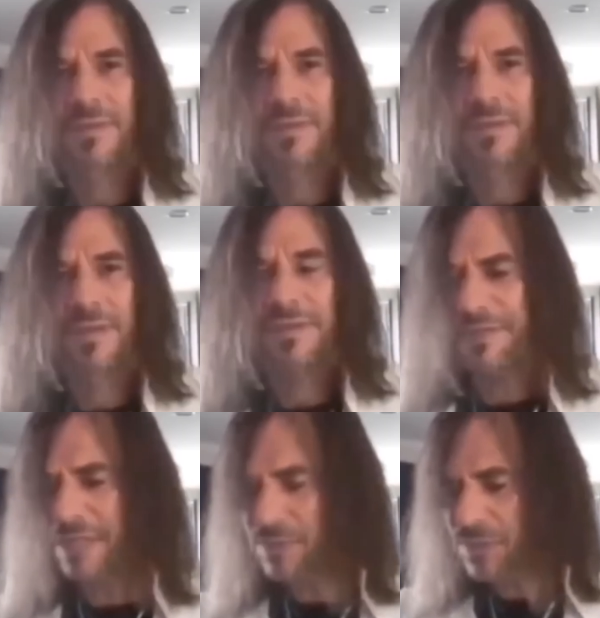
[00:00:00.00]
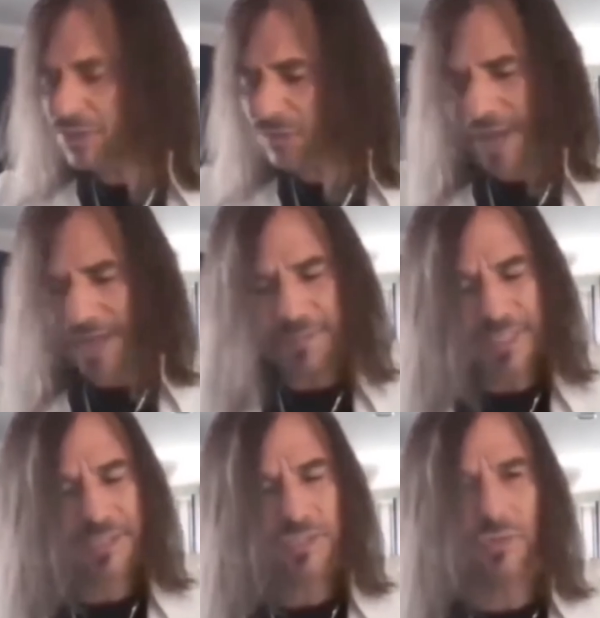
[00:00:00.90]
If these were just randoms
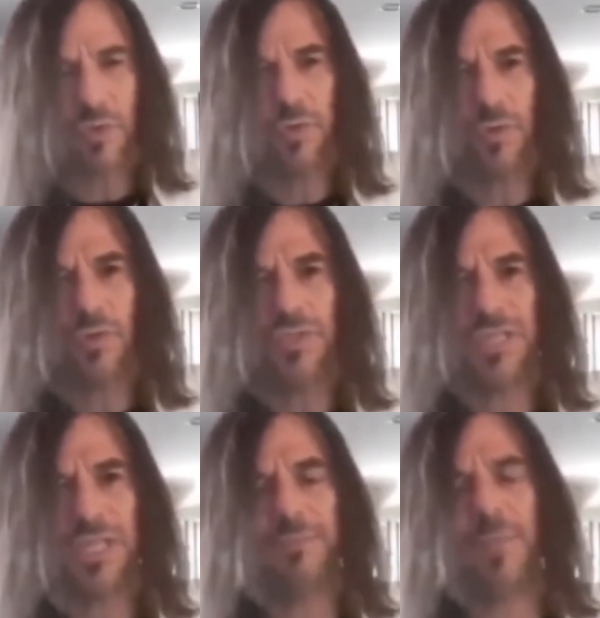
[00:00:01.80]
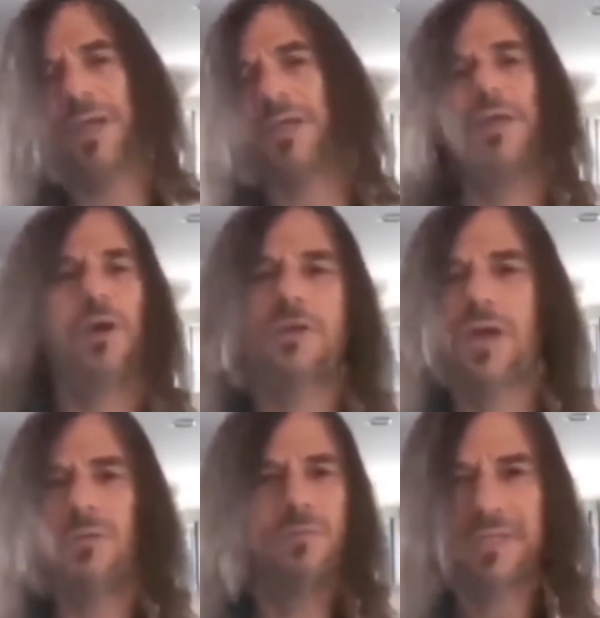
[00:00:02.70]
next door or some minor cult, I
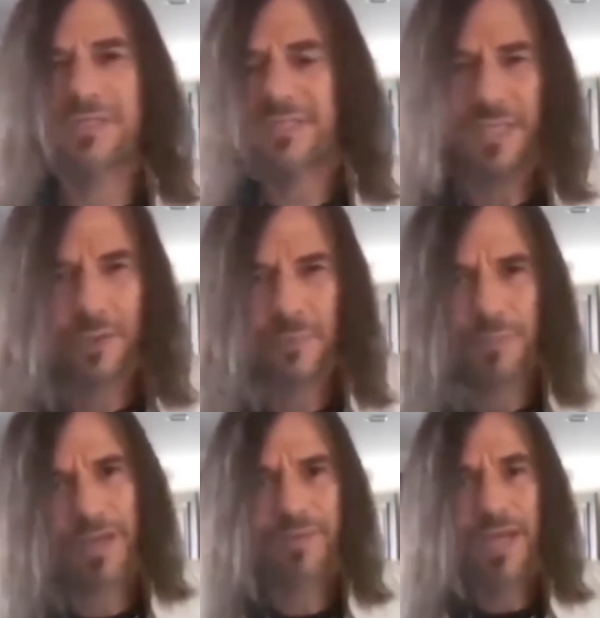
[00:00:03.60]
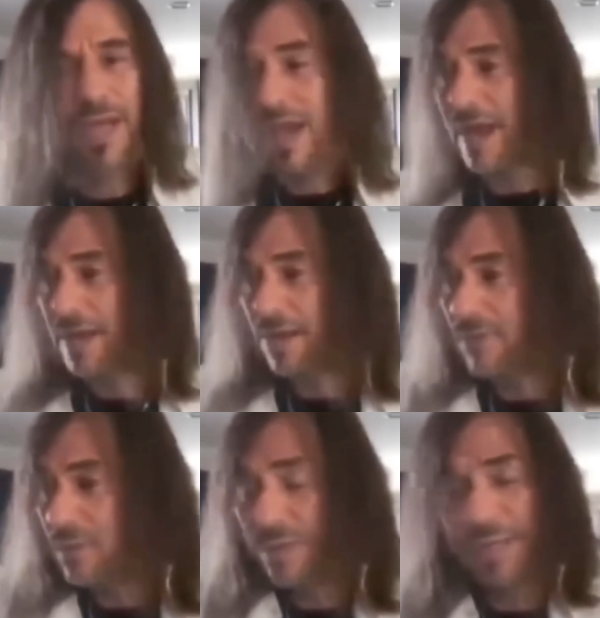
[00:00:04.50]
wouldn't be telling you about them and I really
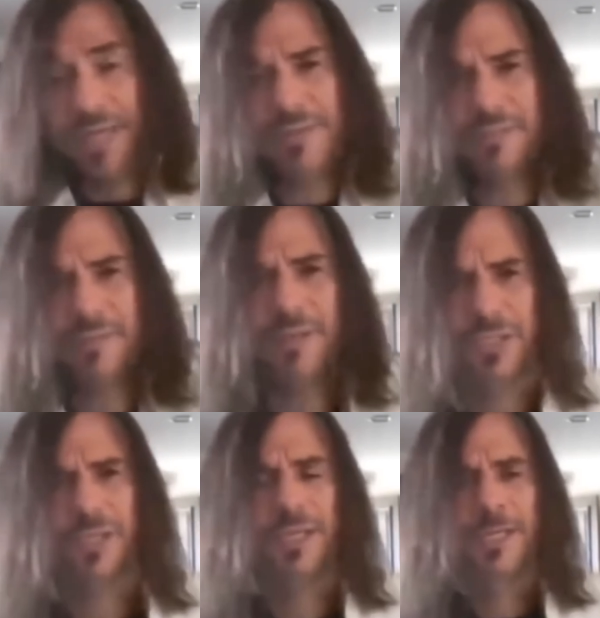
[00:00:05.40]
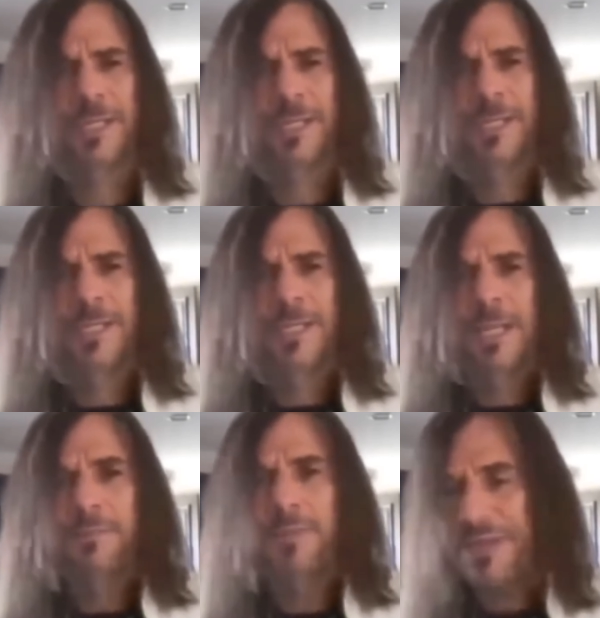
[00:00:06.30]
wouldn't care this much.
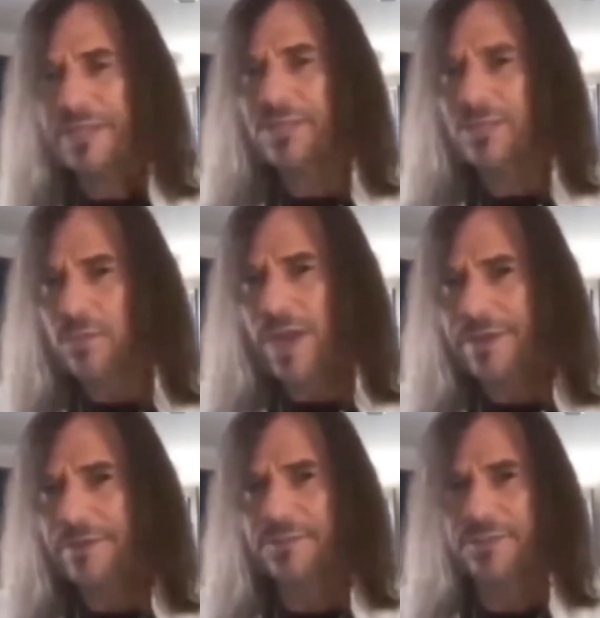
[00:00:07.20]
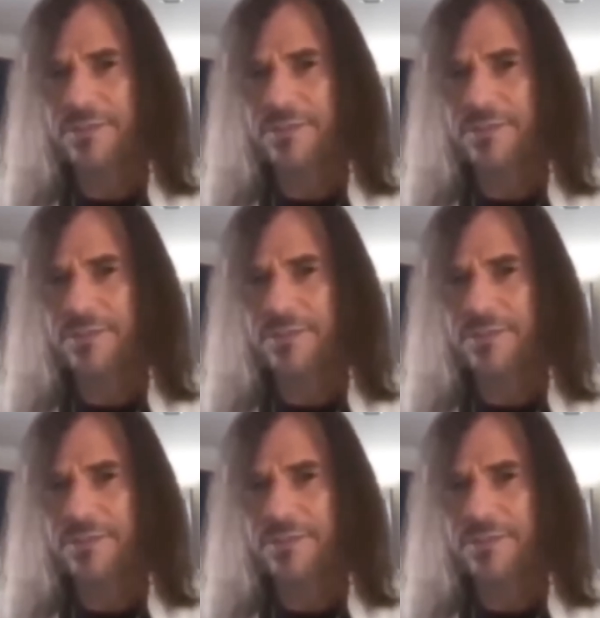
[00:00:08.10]
But these are not randoms.